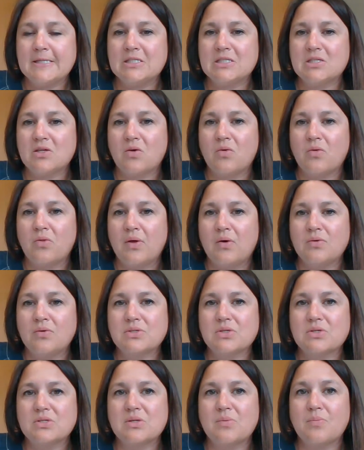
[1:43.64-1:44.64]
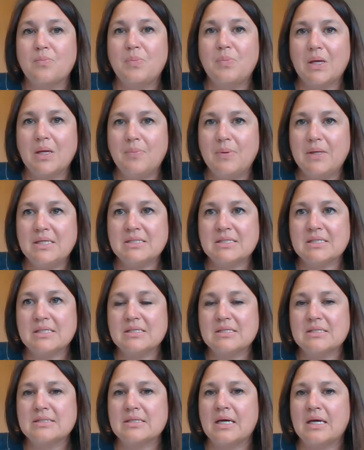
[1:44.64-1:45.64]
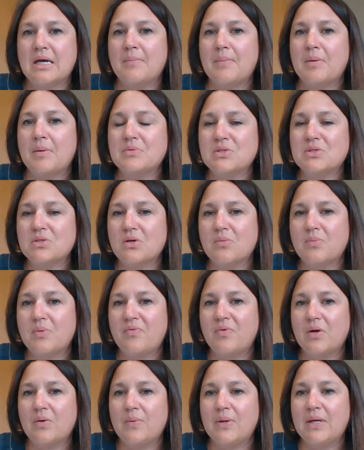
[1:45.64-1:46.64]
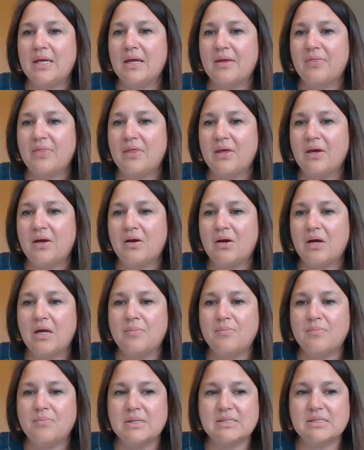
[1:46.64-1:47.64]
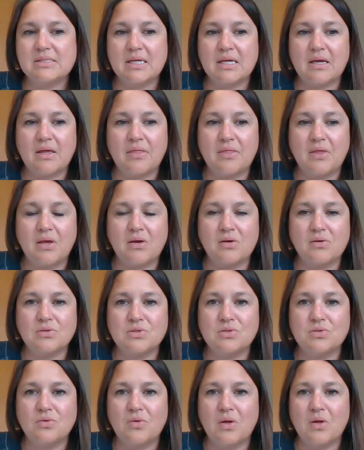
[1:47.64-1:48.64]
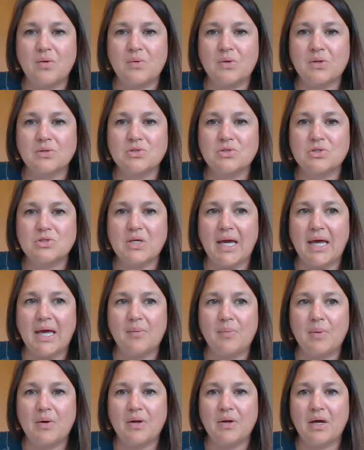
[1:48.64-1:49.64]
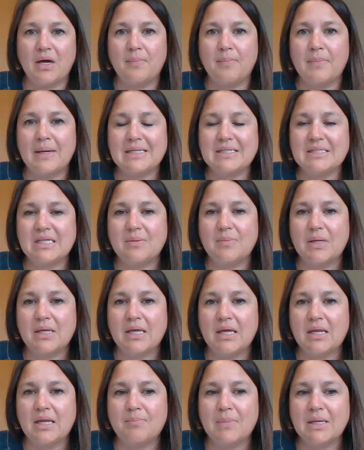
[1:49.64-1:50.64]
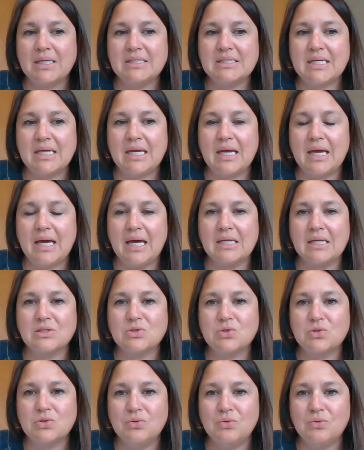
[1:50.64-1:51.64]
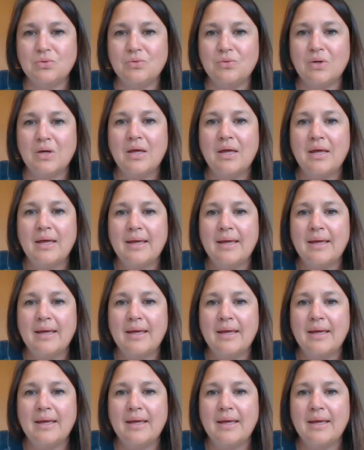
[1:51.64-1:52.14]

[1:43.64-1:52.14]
And so those are some big pieces. I'm sure before we get there, I'm missing a thing or two that we'll chat about on Monday. But again, Monday at 2.